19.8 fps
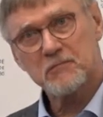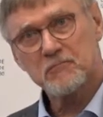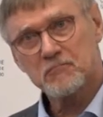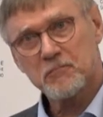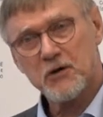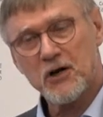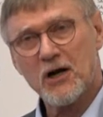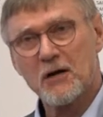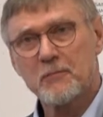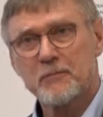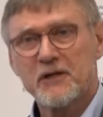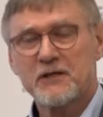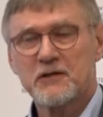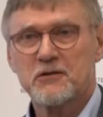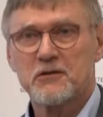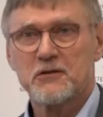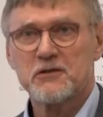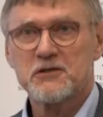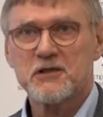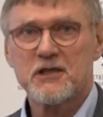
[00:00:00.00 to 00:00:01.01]

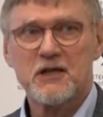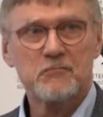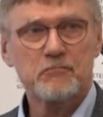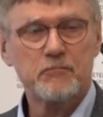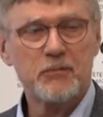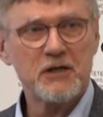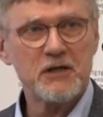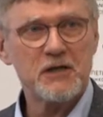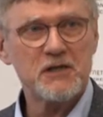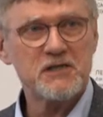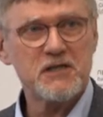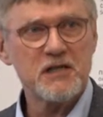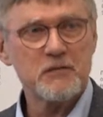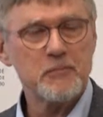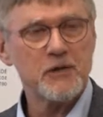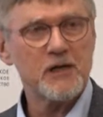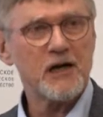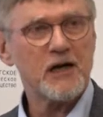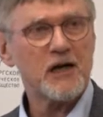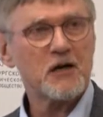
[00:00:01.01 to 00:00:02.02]
parameters are pretty
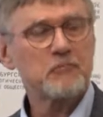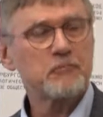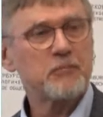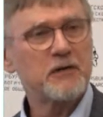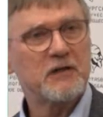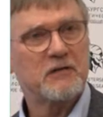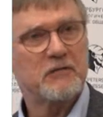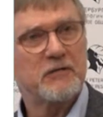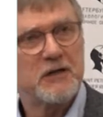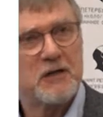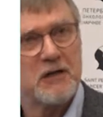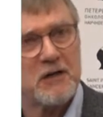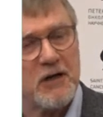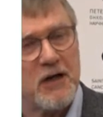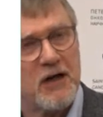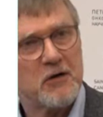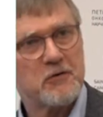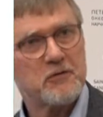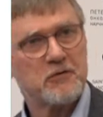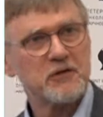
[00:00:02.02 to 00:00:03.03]
similar between the
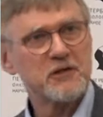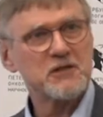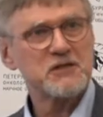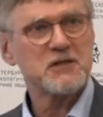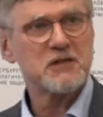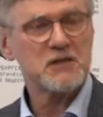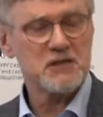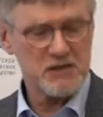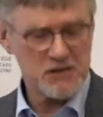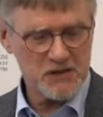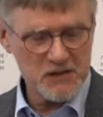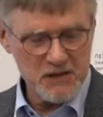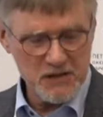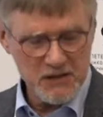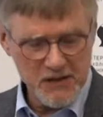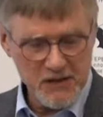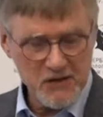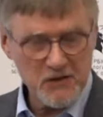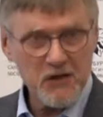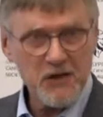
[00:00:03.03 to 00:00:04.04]
countries and still
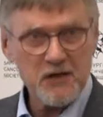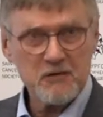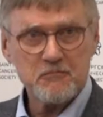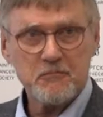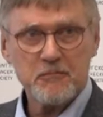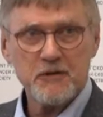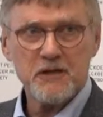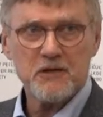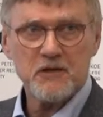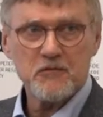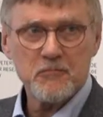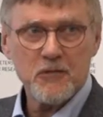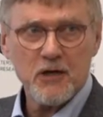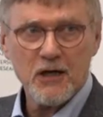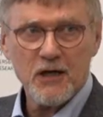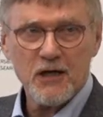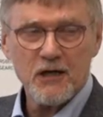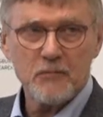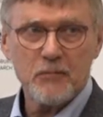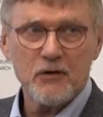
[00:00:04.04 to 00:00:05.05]
there can be
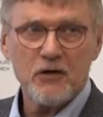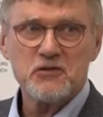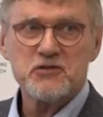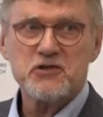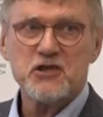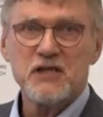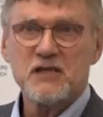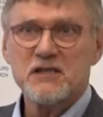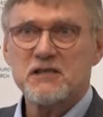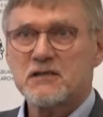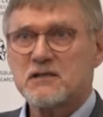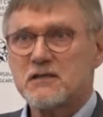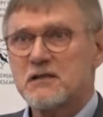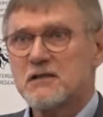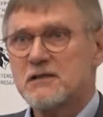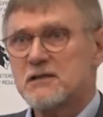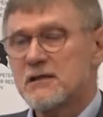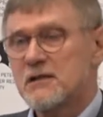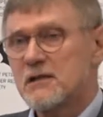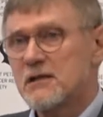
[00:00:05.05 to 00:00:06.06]
remarkable
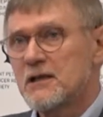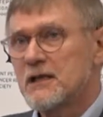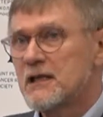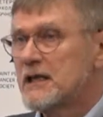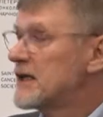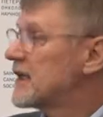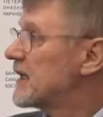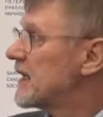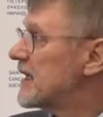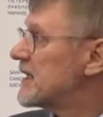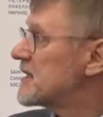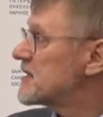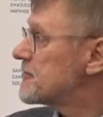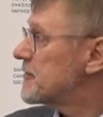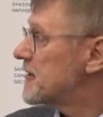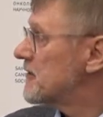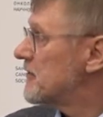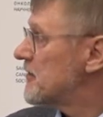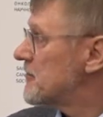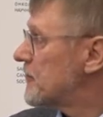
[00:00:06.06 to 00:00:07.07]
changes in
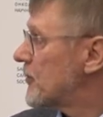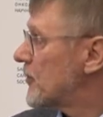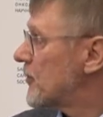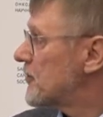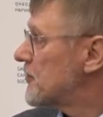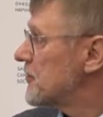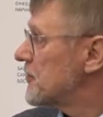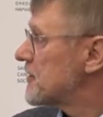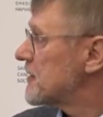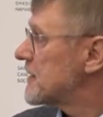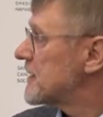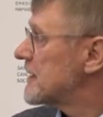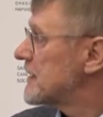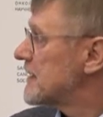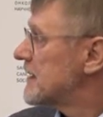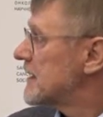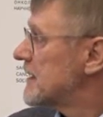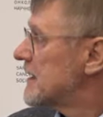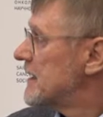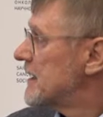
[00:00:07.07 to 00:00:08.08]
HPV
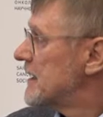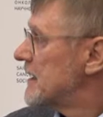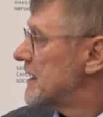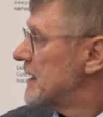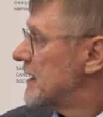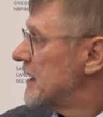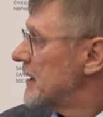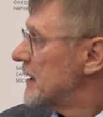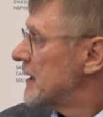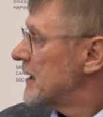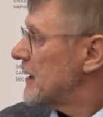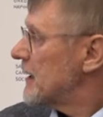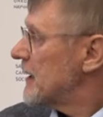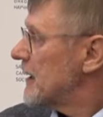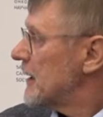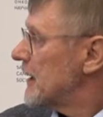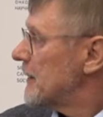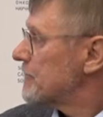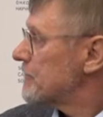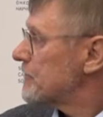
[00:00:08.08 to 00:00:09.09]
burden.
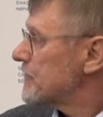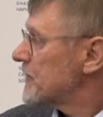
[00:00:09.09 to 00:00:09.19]
Um,